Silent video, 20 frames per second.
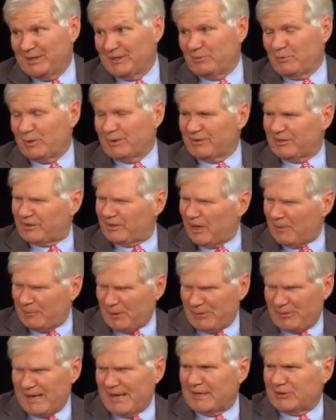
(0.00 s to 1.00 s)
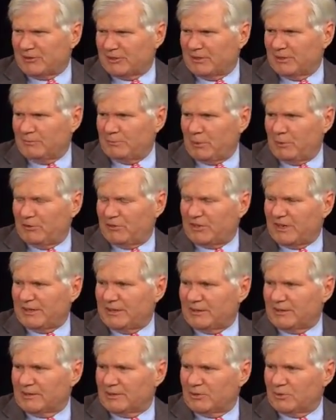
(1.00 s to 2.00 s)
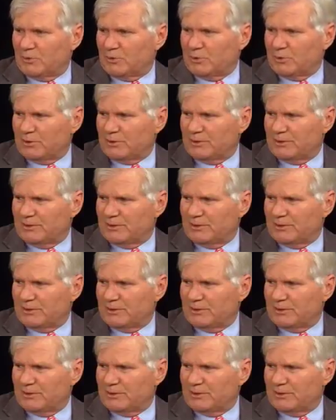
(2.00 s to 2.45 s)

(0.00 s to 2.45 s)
what is it, up 1,000%? Or